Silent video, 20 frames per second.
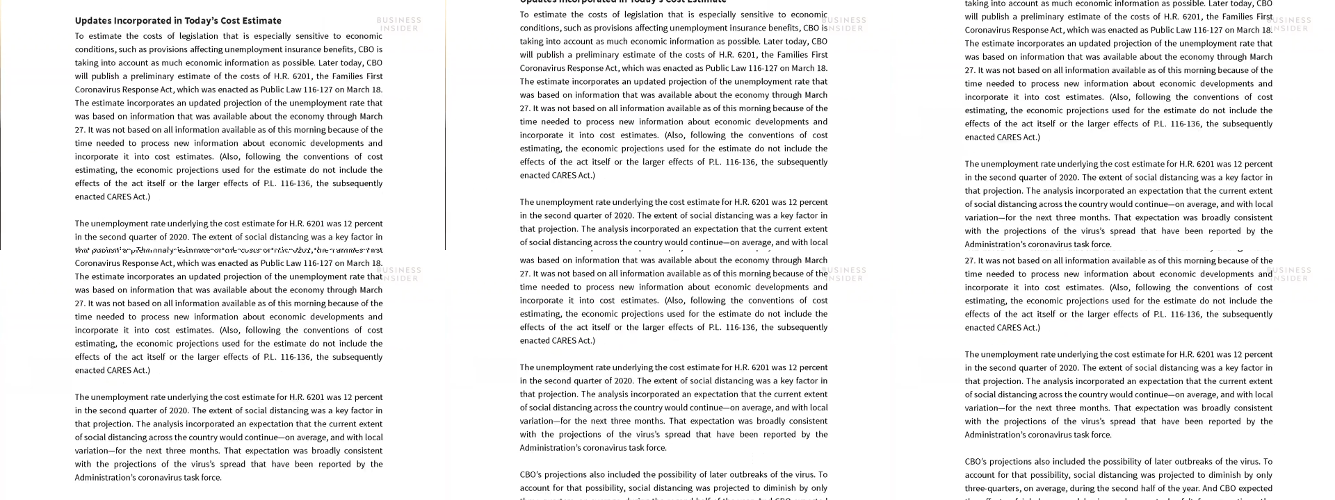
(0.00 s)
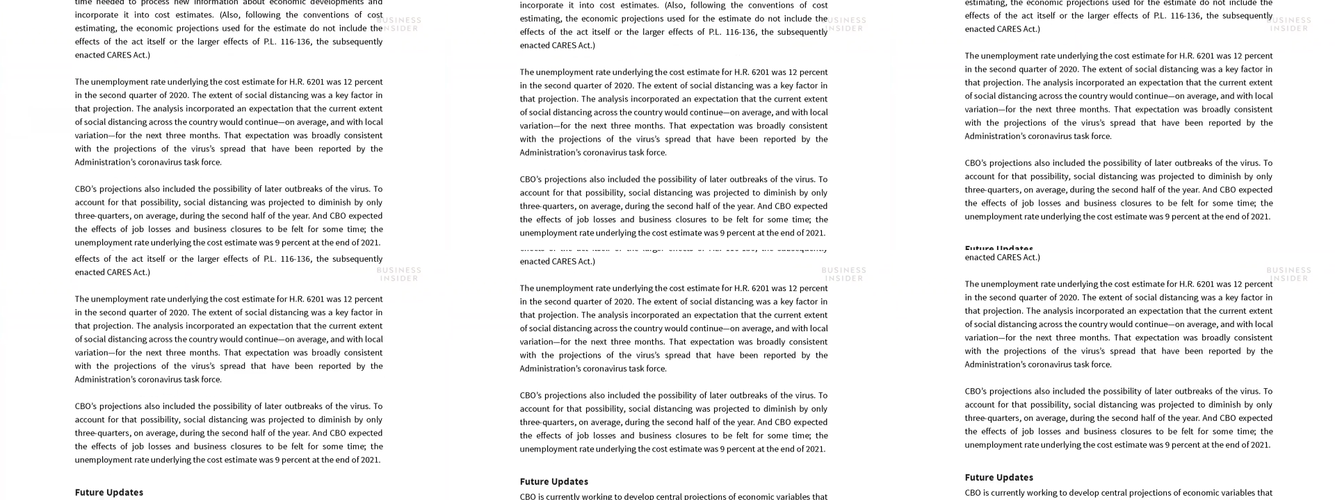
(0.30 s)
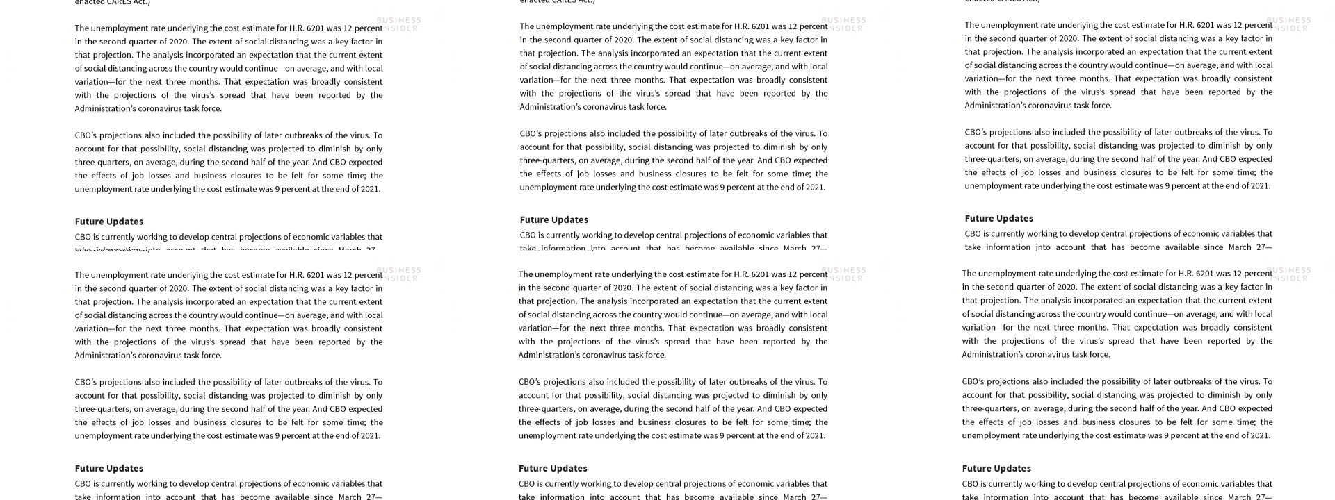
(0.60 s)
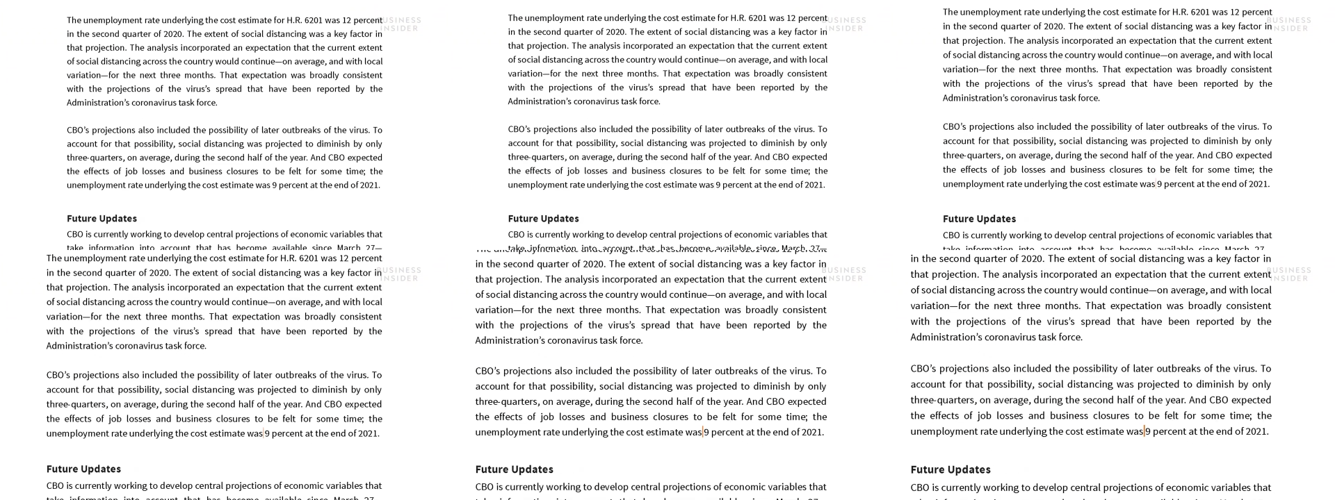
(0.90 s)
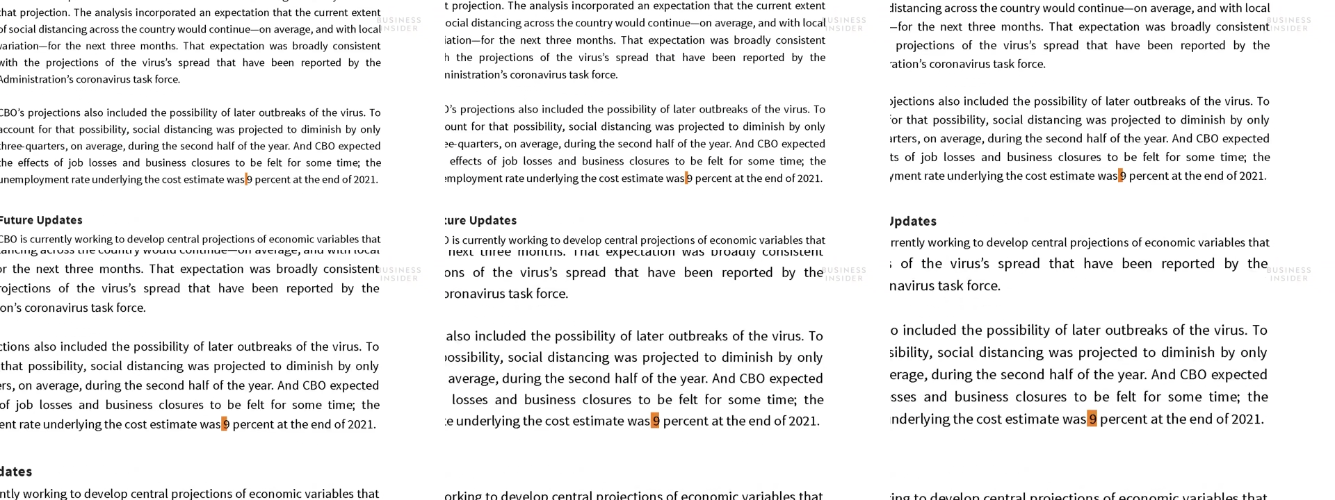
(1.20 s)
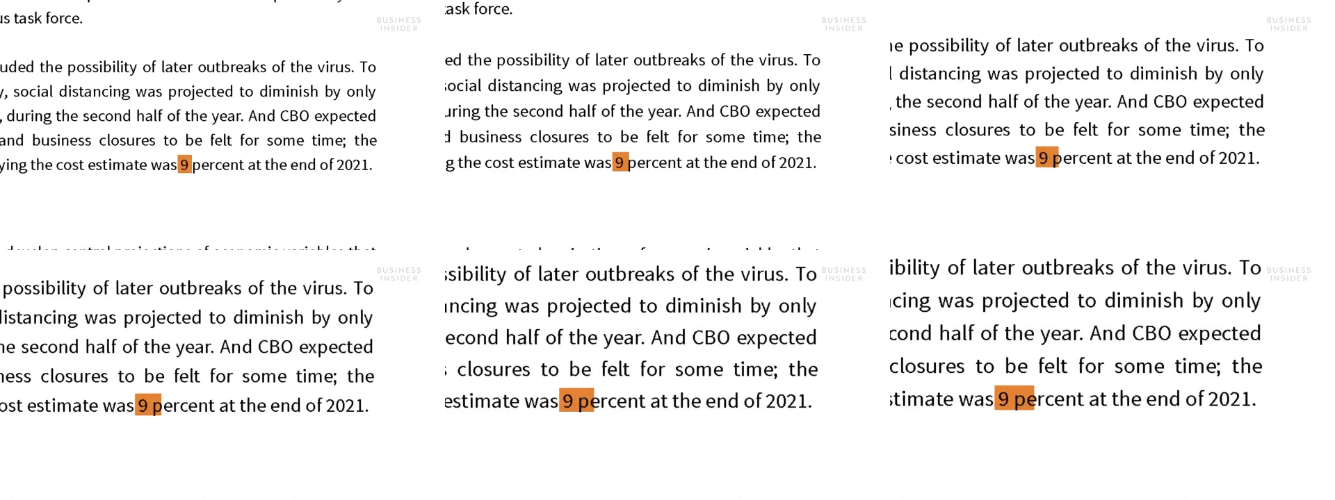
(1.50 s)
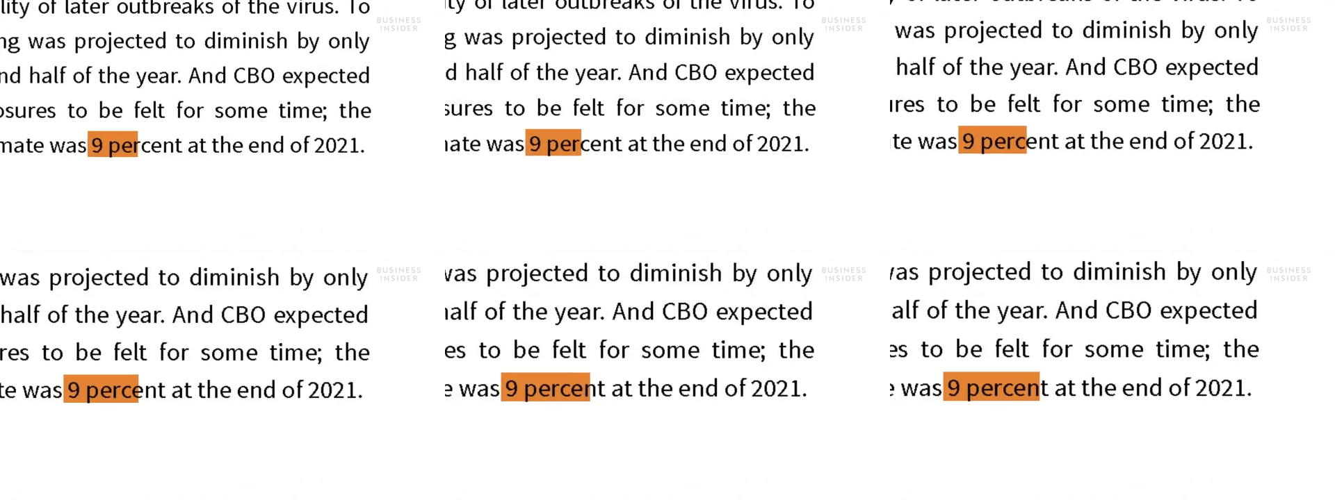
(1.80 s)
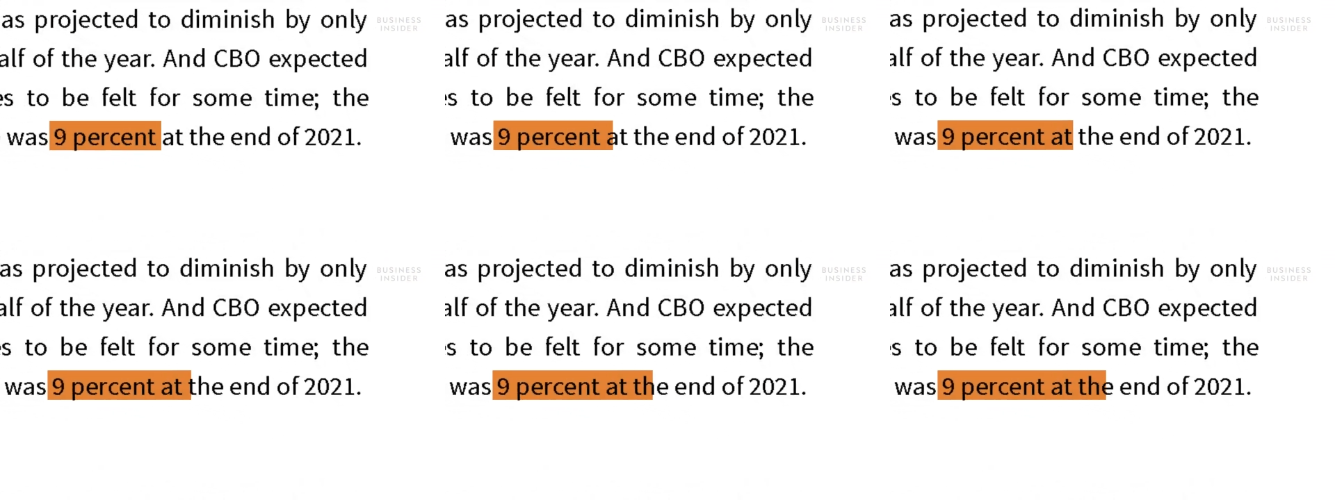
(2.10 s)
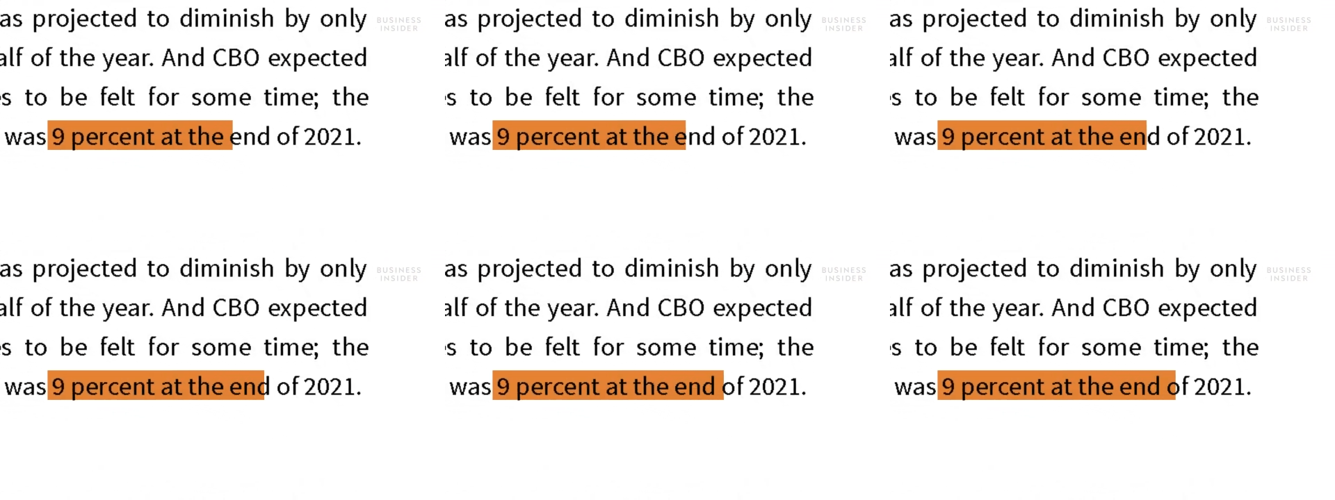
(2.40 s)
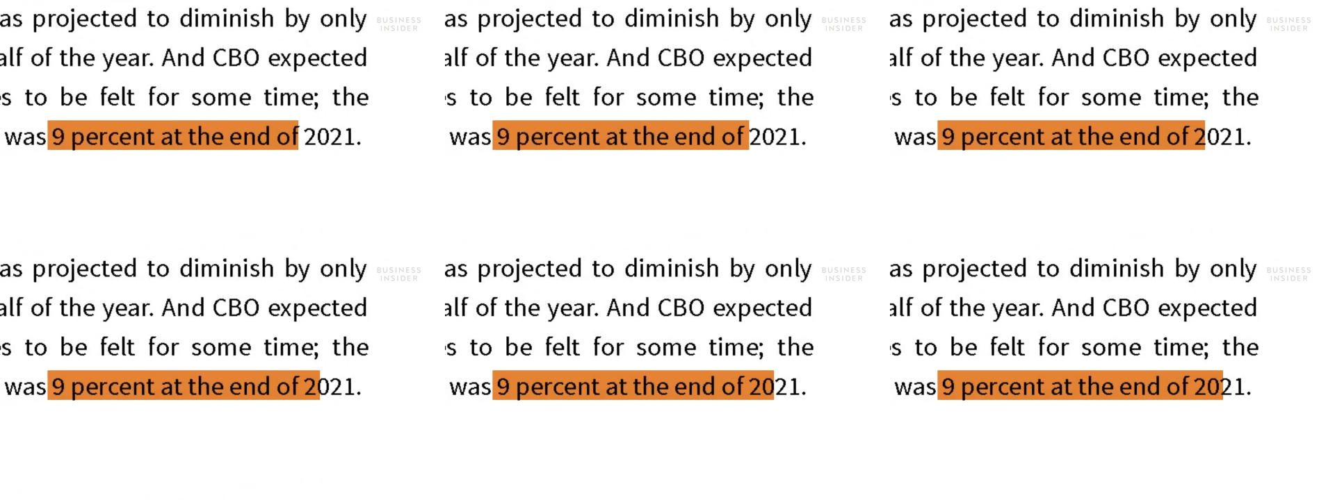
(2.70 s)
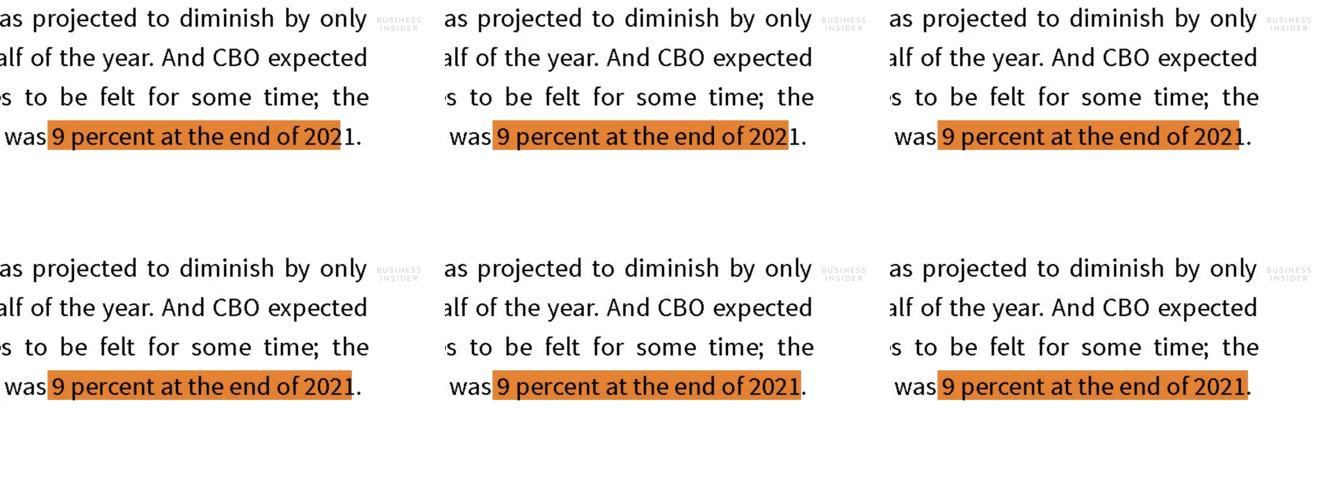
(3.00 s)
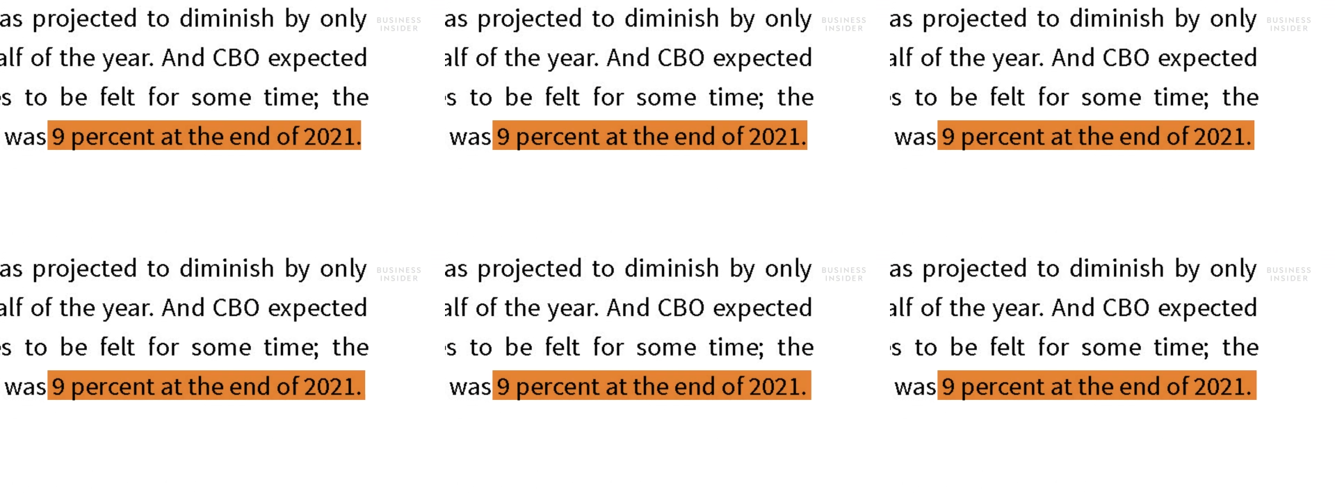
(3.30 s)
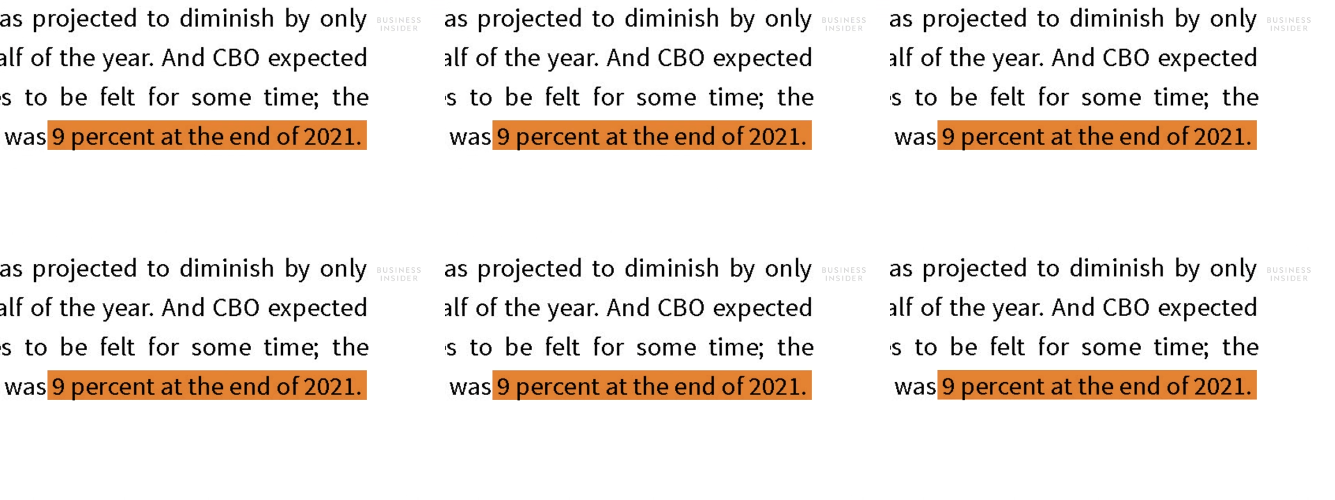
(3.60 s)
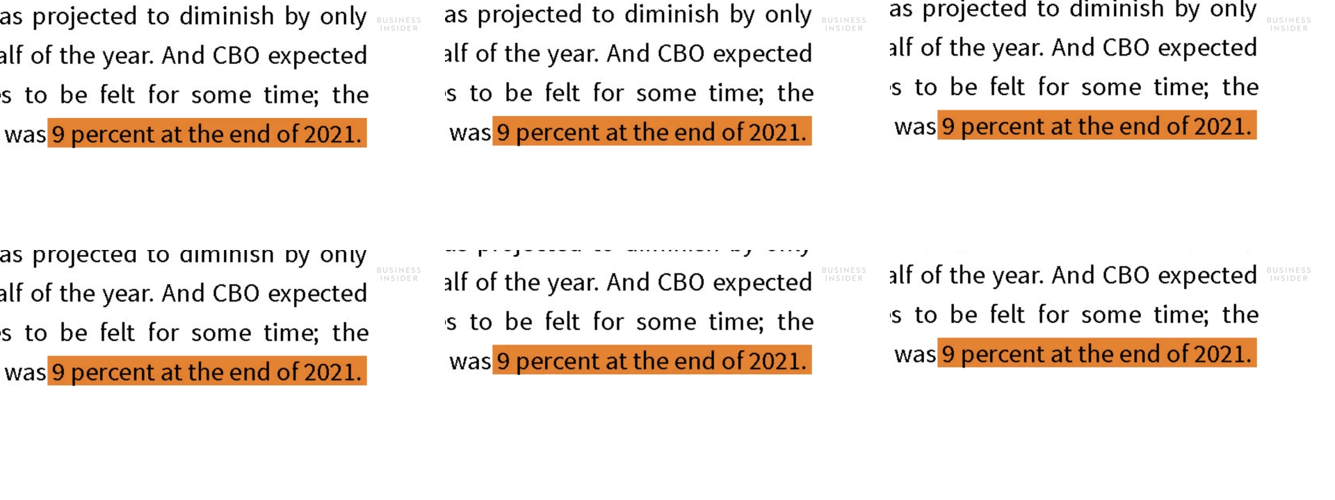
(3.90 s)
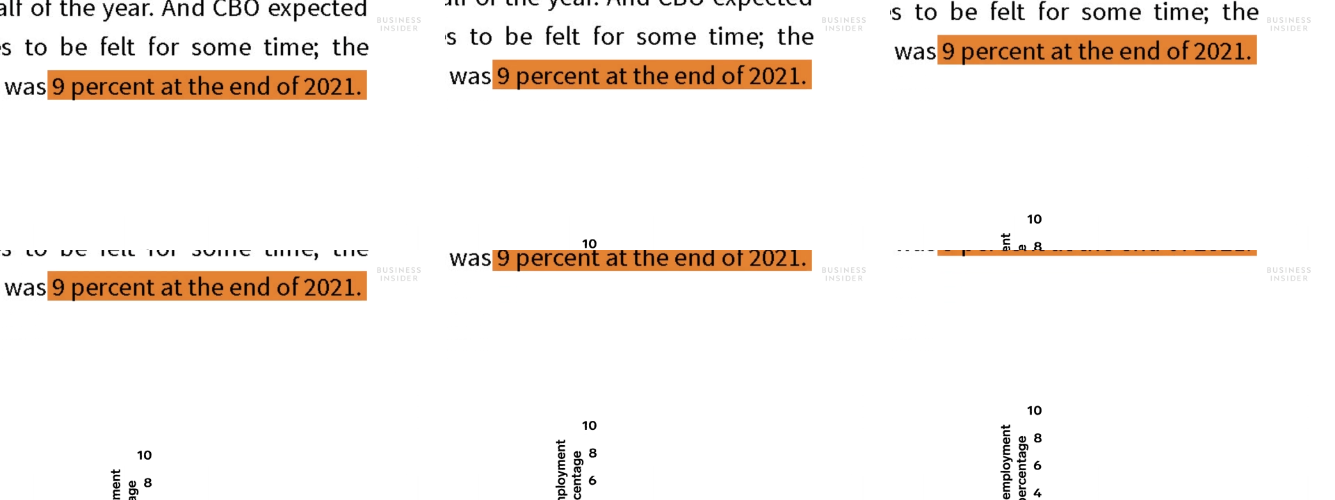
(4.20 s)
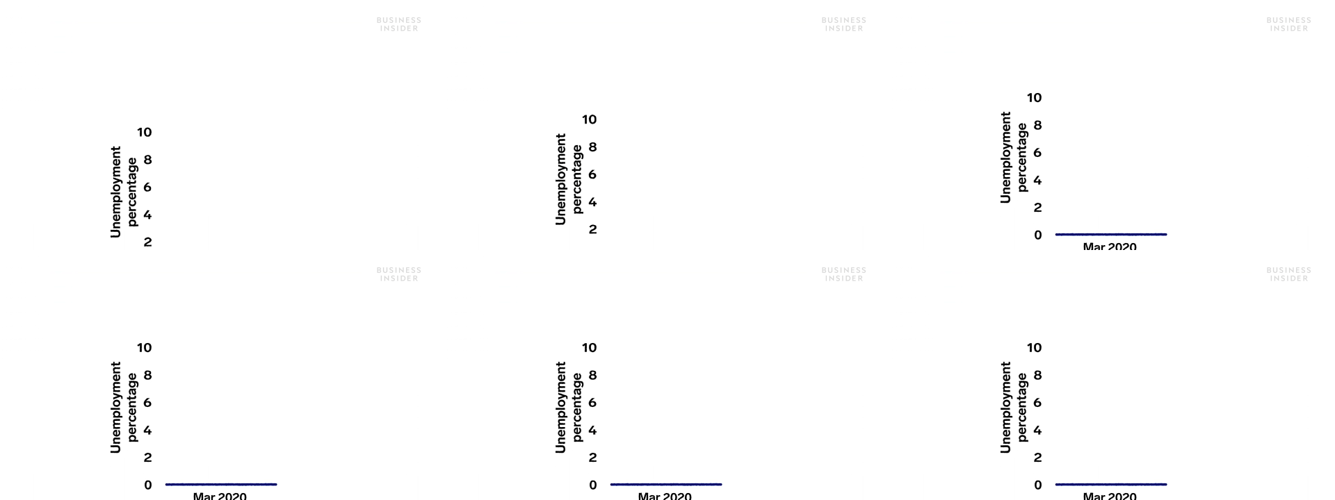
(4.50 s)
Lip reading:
No face is visible, so there are no lips to read.